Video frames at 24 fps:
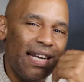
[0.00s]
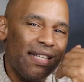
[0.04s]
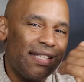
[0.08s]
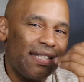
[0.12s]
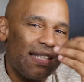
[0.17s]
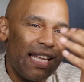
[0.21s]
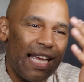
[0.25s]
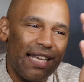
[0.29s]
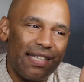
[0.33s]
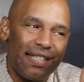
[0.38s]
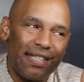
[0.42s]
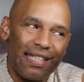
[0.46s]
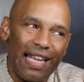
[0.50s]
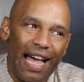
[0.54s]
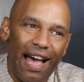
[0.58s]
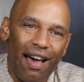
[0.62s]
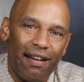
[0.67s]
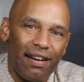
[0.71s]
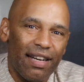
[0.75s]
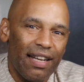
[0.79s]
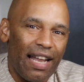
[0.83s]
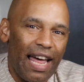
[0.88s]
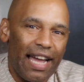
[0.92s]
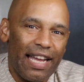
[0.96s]

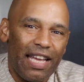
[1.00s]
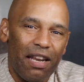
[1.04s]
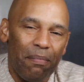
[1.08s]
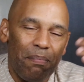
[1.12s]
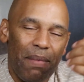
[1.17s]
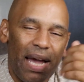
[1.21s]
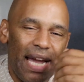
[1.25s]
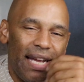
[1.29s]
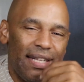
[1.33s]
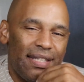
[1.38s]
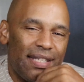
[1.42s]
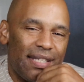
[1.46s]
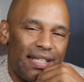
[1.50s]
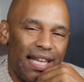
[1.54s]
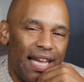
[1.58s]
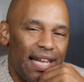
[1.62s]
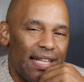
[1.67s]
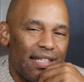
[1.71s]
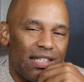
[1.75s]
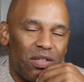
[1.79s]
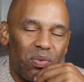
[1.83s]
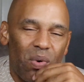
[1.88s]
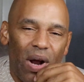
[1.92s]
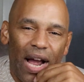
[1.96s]
sounded like it made
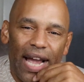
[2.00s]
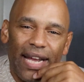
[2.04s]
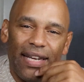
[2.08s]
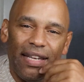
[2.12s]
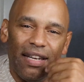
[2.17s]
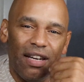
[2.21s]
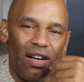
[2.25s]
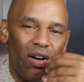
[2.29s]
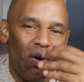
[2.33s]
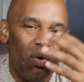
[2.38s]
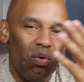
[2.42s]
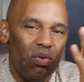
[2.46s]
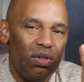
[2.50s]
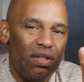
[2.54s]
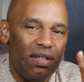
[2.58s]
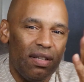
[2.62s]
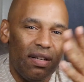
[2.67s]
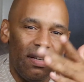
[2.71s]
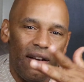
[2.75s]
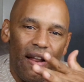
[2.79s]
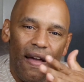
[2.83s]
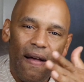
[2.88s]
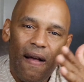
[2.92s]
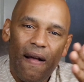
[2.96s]
sense, right? You know,